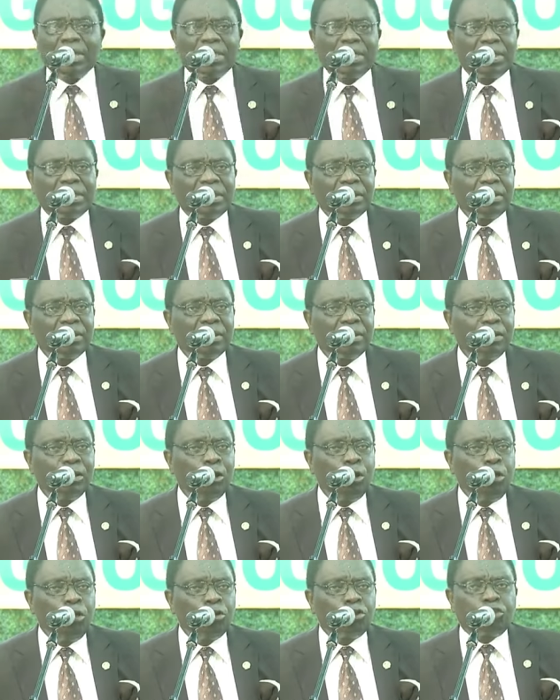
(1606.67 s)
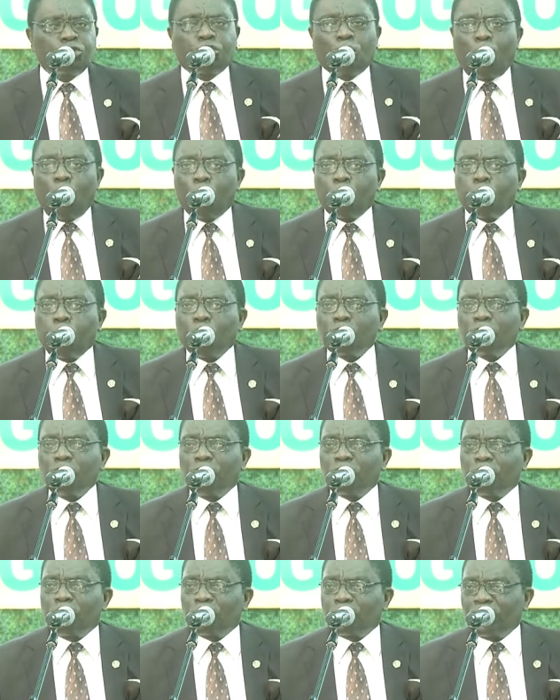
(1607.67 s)
That's it. Saul was
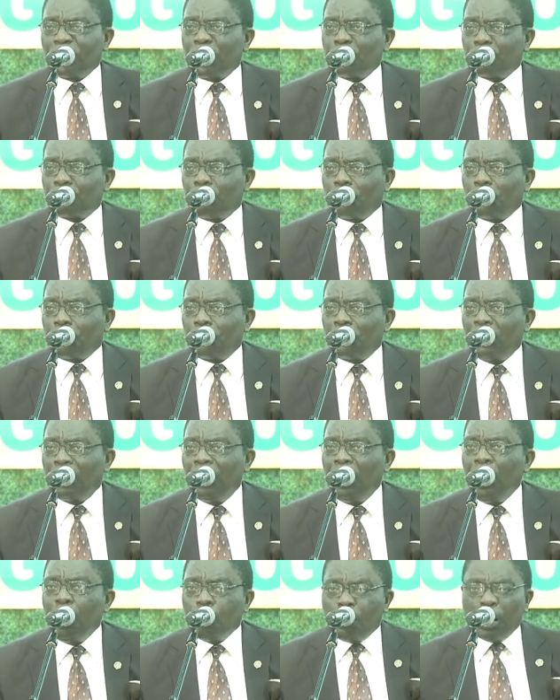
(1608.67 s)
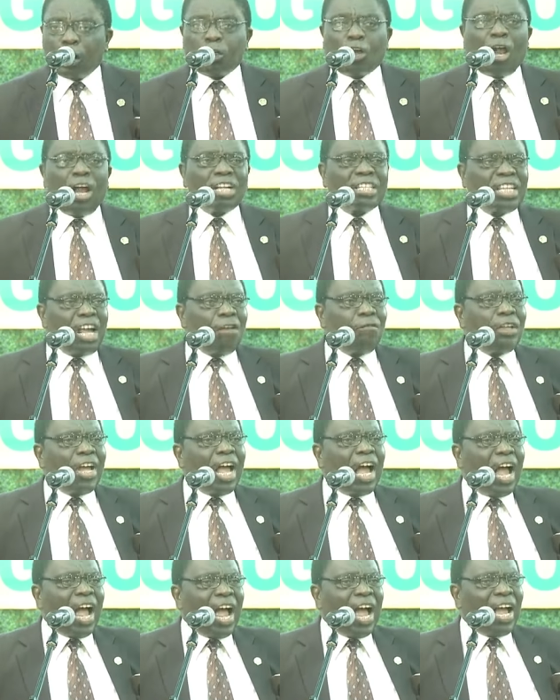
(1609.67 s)
not successful because
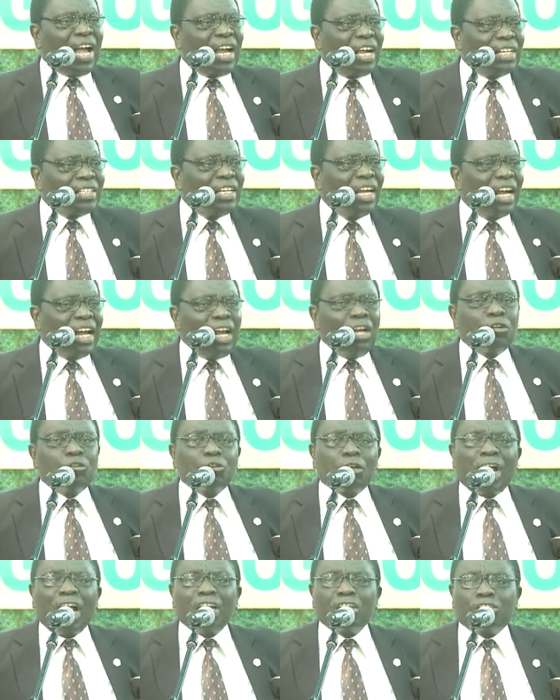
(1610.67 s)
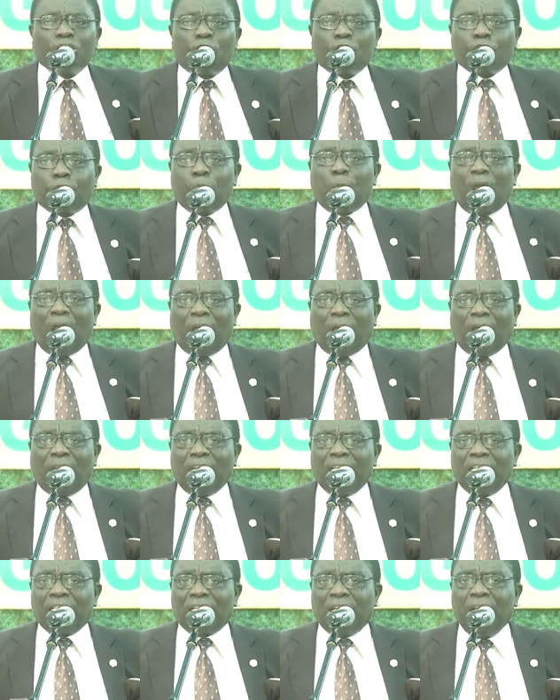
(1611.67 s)
David had a righteous
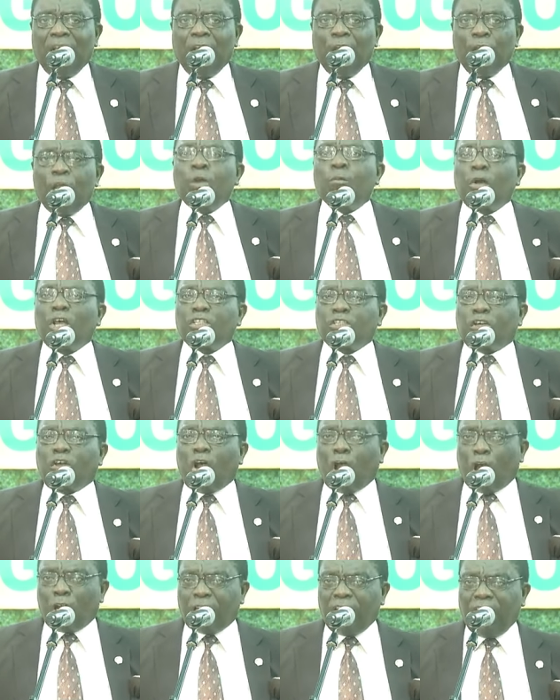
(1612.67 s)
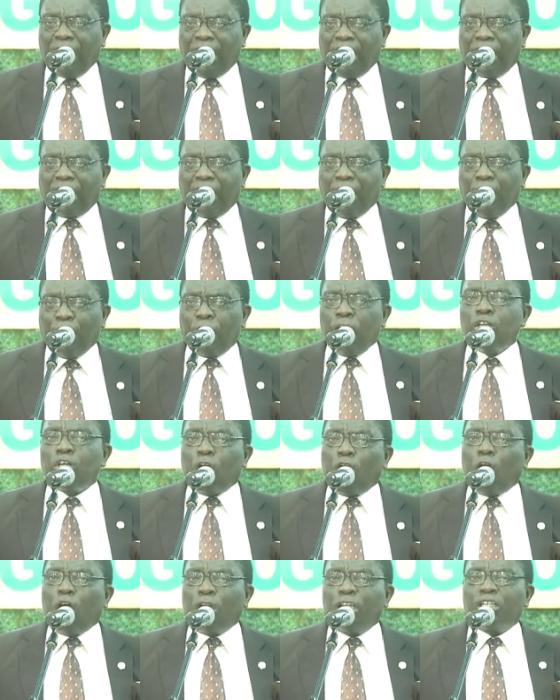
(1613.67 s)
mind. He was godly in
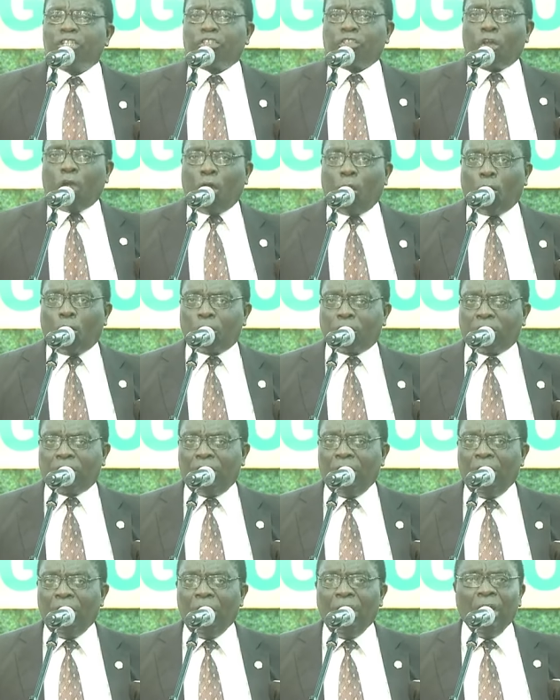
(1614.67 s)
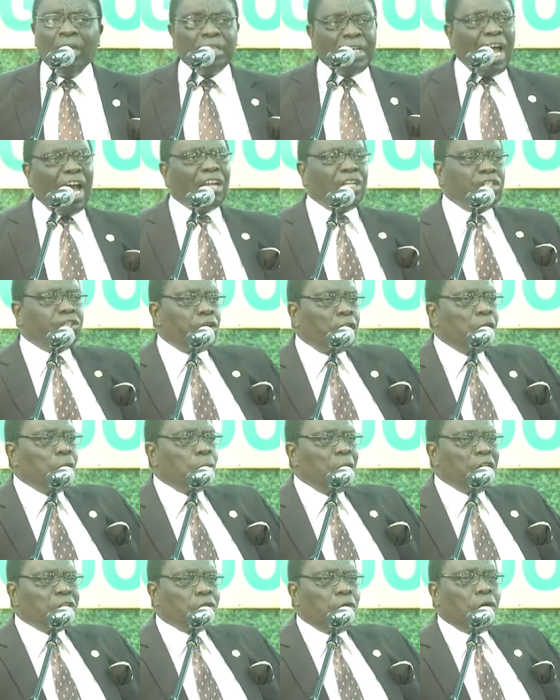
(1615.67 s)
all his thoughts. Now the story
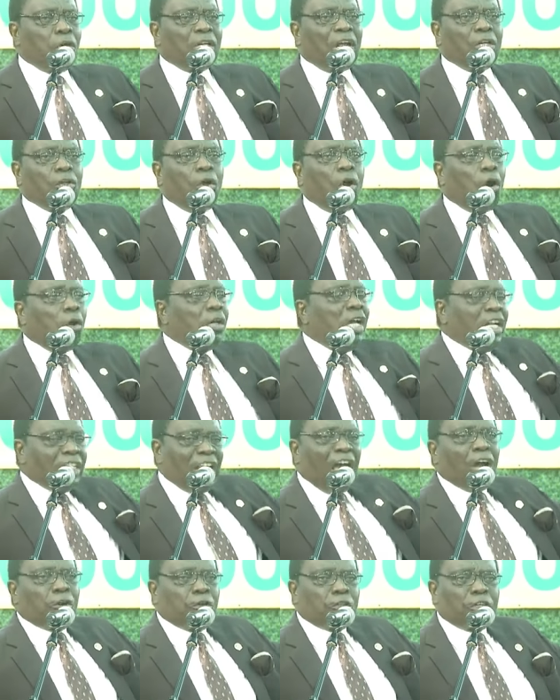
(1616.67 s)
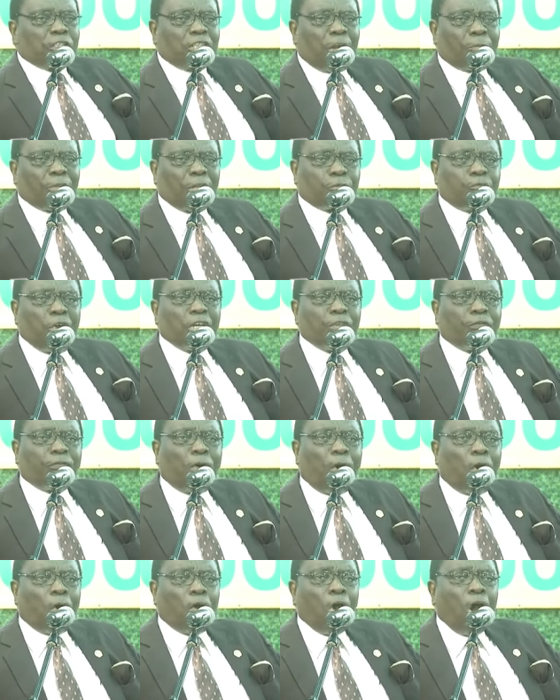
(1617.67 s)
went on and on. Now go to chapter
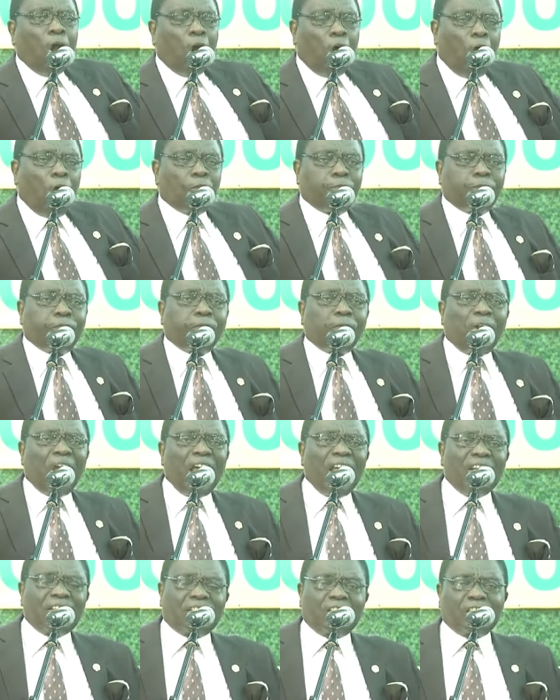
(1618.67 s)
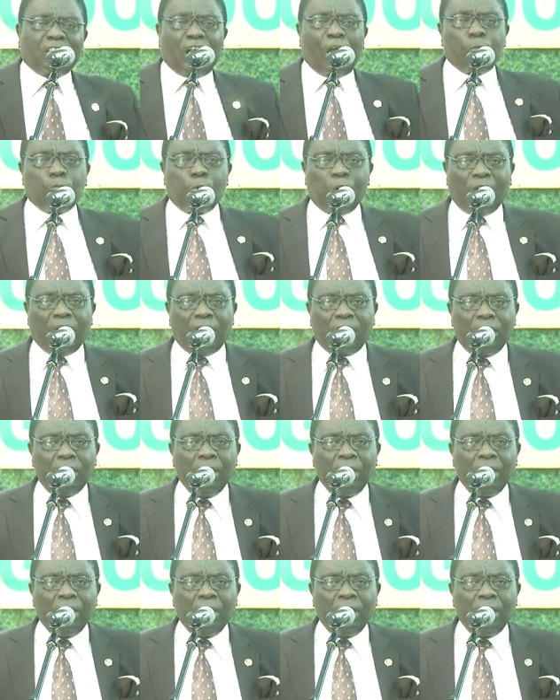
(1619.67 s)
24 of First Samuel.